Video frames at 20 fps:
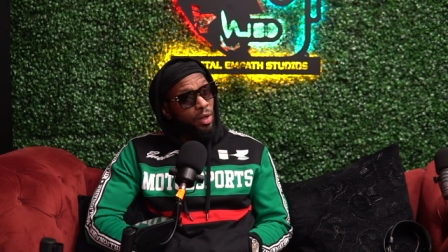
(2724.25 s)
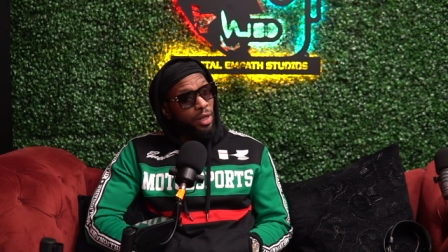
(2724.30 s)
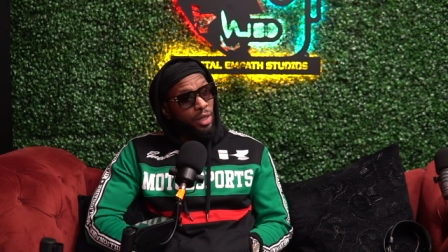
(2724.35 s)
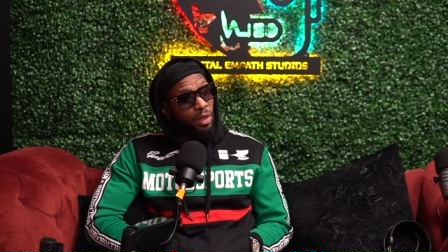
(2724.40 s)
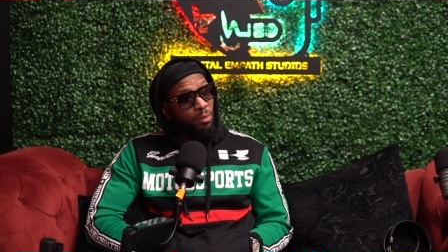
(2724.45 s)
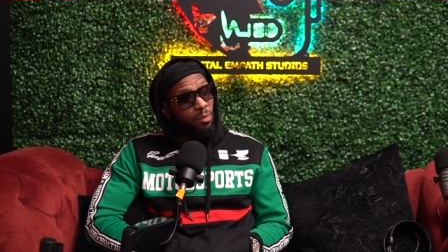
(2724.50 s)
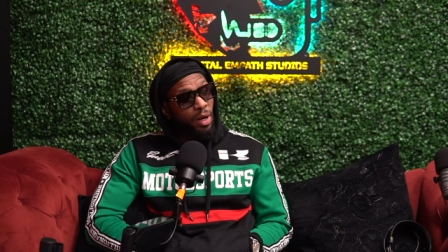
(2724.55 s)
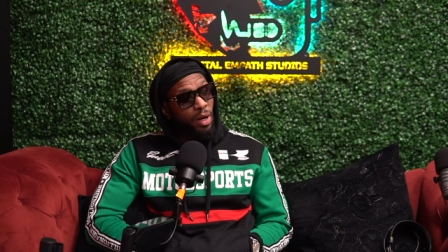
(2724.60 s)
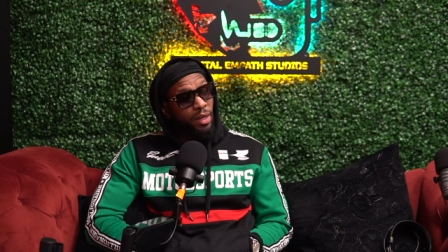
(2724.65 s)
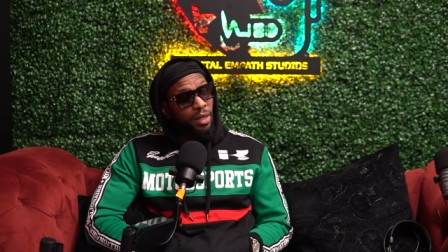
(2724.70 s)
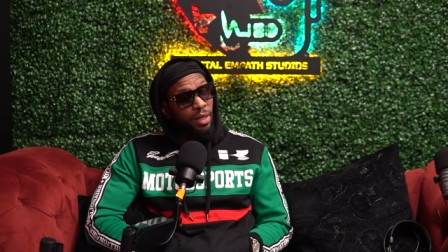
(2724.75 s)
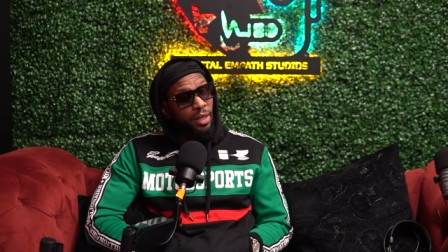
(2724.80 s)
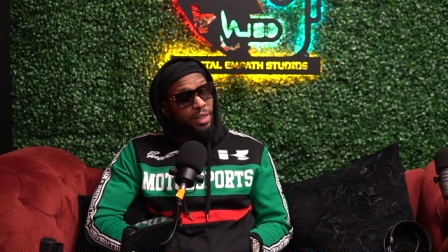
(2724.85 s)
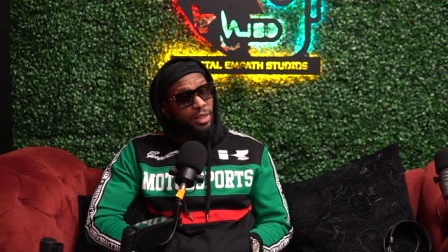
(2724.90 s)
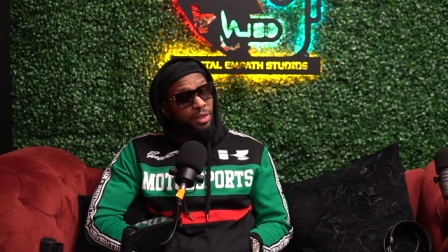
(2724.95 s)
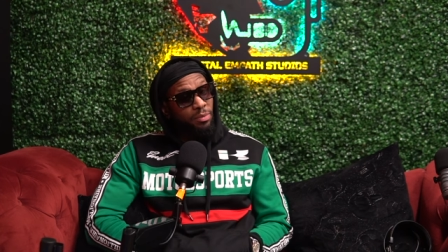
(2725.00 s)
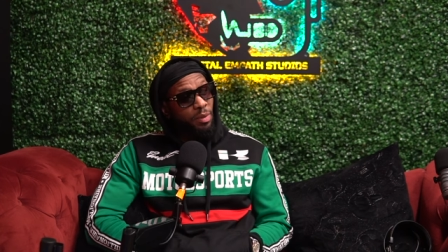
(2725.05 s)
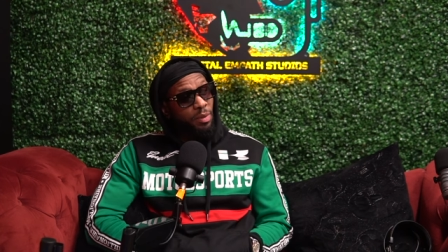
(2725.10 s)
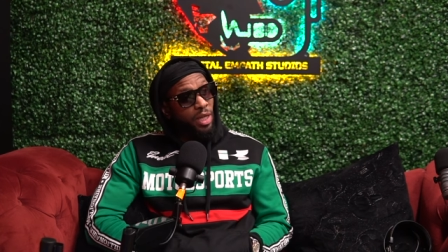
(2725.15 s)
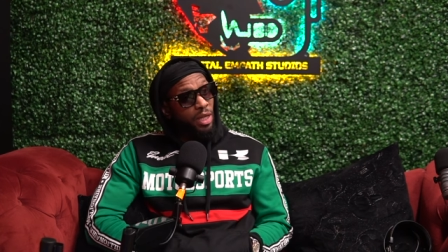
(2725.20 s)
anybody
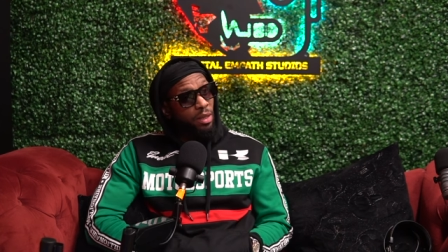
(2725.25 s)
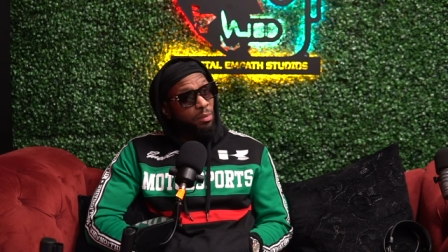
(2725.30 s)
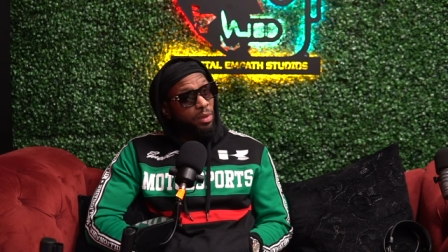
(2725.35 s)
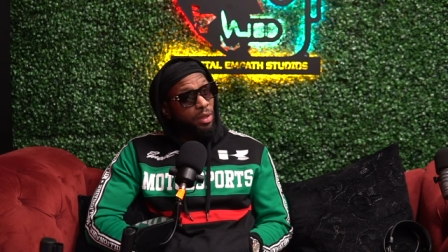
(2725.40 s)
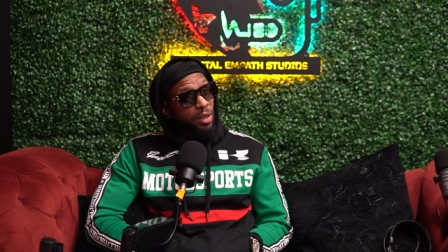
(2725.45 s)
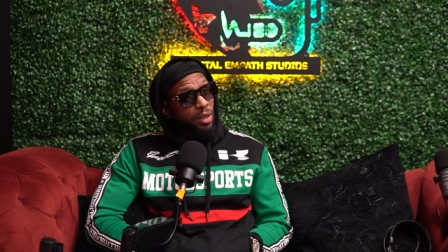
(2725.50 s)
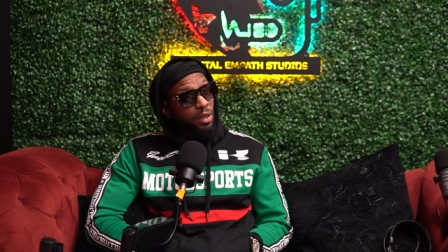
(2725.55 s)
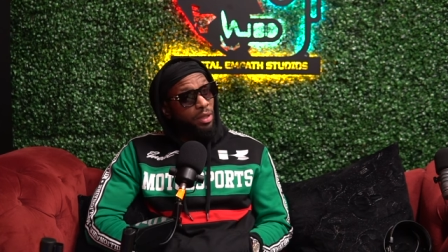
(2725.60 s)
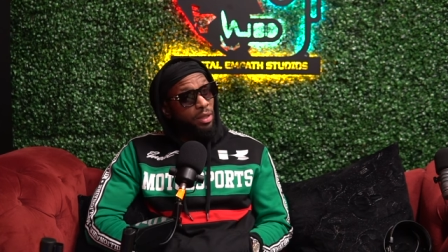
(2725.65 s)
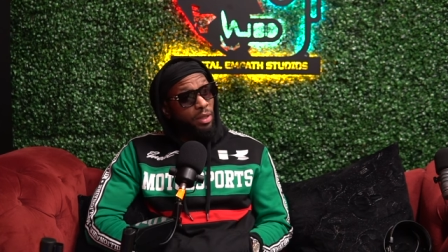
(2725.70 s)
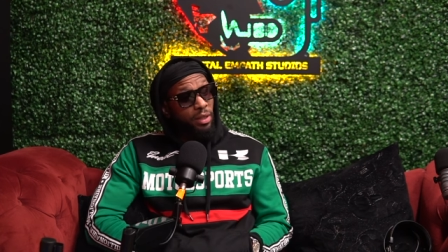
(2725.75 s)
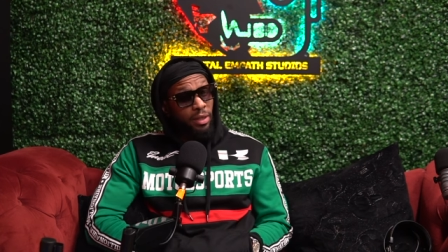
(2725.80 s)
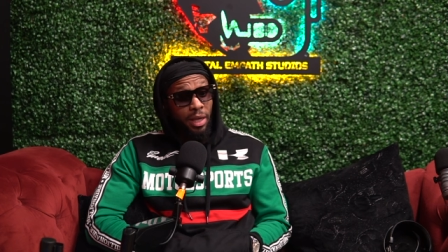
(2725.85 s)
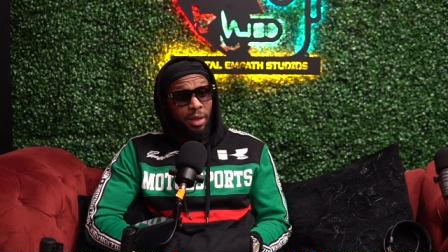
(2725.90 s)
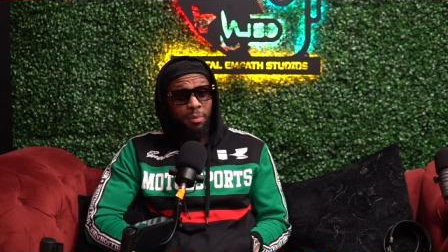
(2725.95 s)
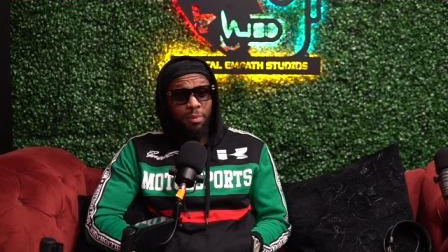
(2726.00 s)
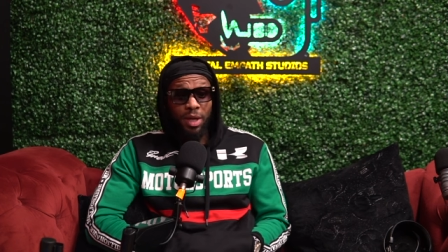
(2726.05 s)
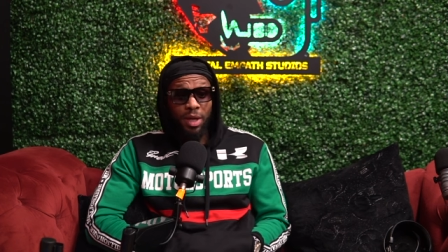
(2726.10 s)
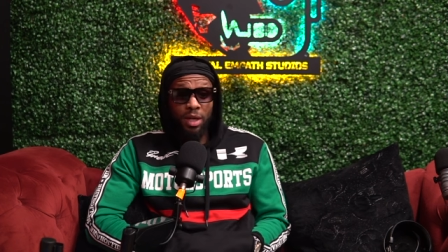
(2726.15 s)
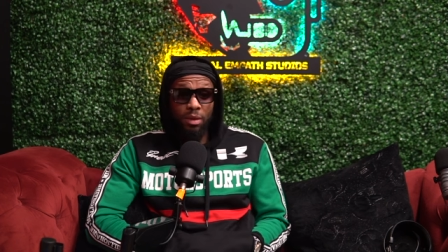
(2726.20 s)
that's paying me and
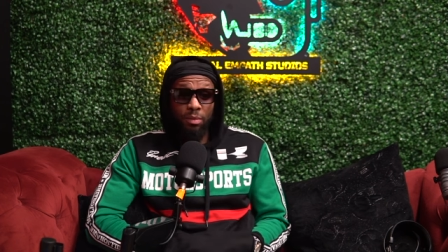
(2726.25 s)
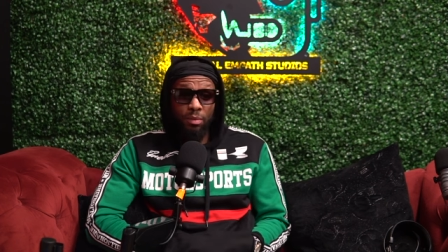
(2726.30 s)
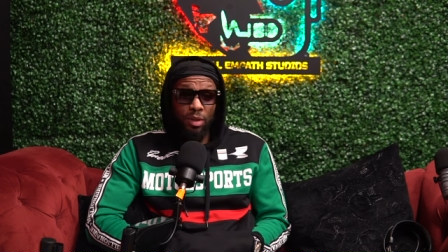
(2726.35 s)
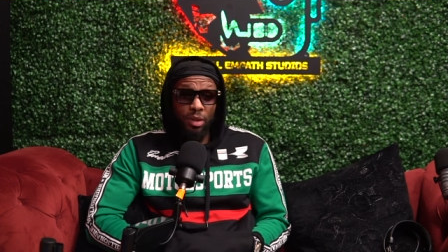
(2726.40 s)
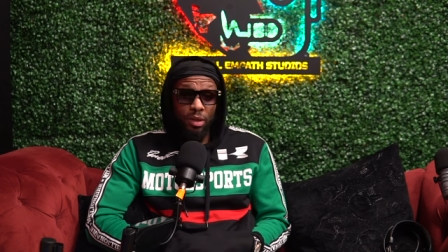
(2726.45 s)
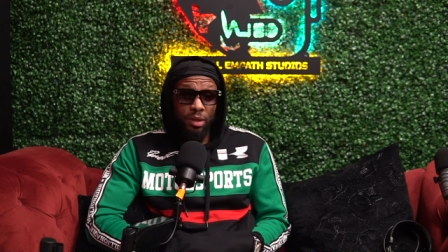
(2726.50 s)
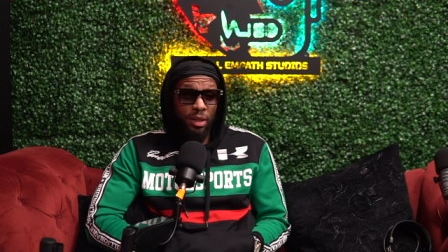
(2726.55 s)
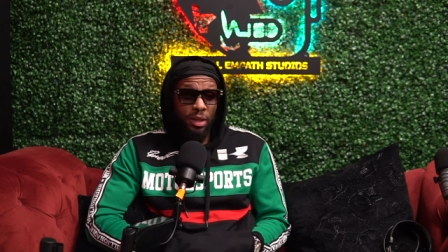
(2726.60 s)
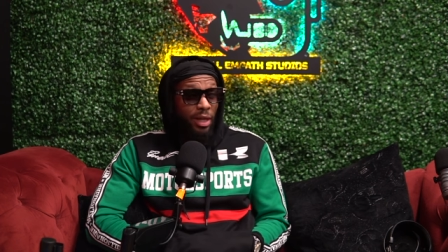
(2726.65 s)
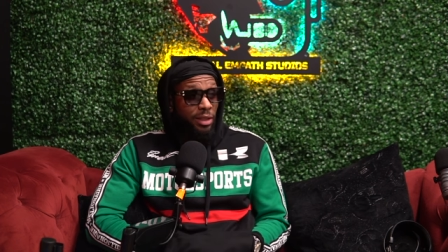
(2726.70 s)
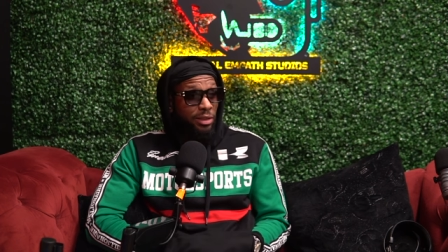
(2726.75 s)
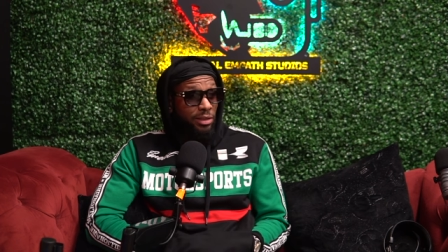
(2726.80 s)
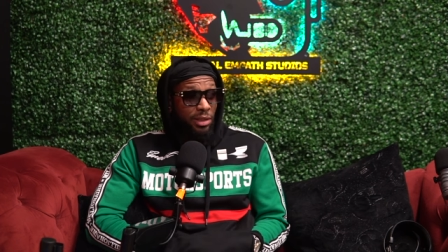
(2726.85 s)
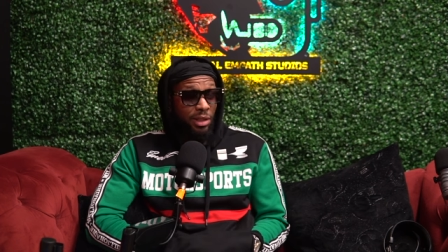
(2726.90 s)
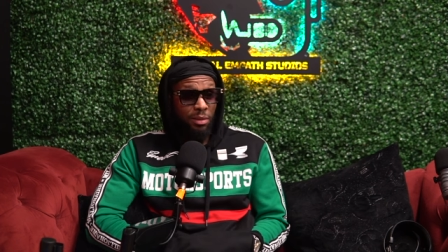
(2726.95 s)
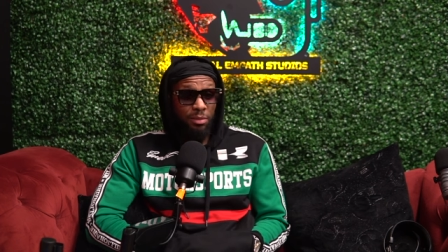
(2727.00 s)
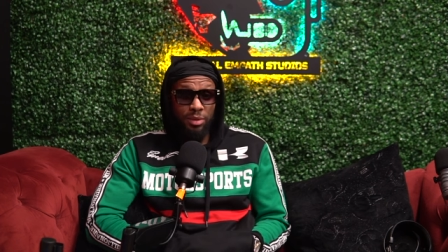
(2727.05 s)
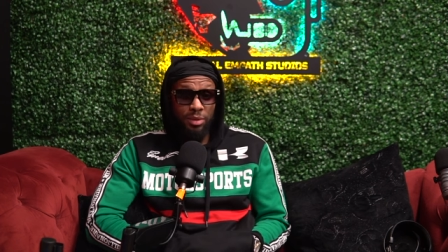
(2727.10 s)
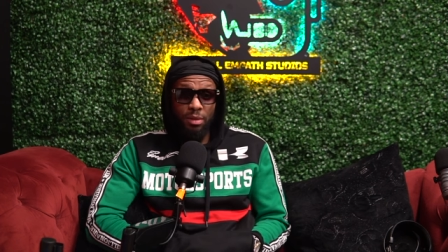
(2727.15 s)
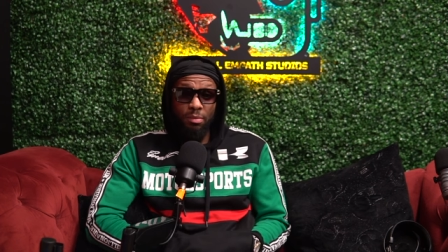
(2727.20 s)
they paying me a nice
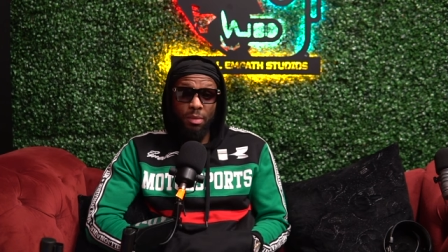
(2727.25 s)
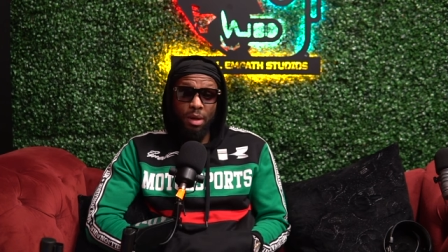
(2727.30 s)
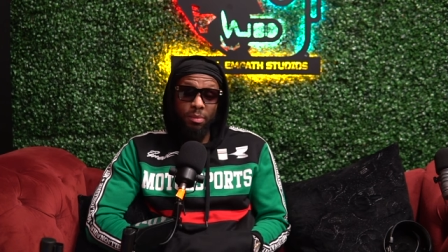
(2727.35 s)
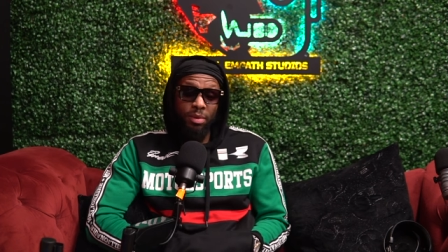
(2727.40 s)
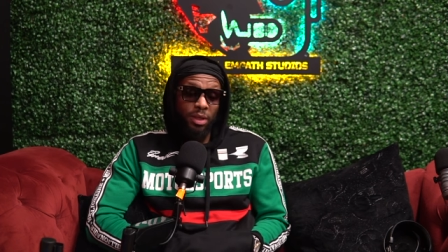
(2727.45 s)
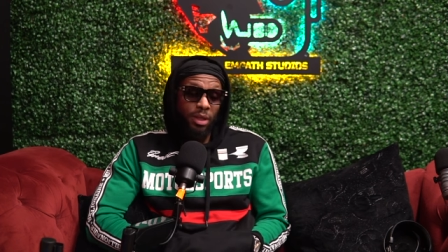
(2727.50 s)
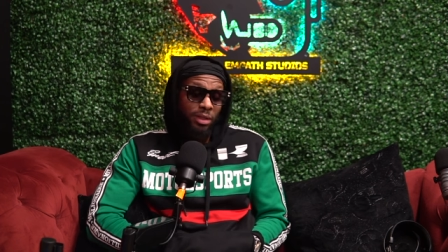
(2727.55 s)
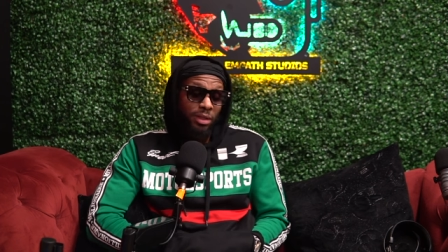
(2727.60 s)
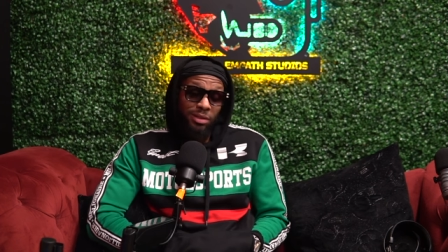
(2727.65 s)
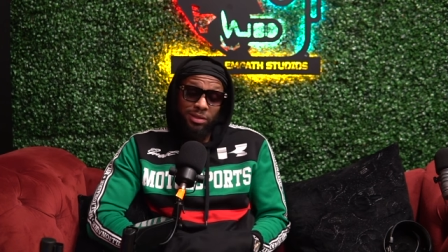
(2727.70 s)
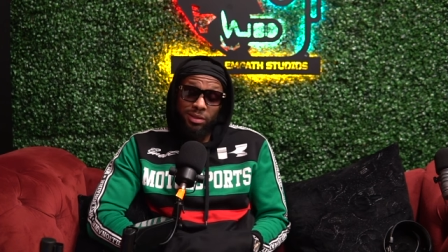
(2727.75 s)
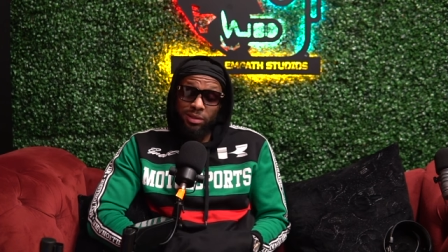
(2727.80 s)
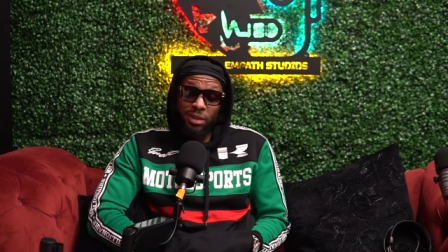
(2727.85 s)
lump sum, I'd be like, yeah,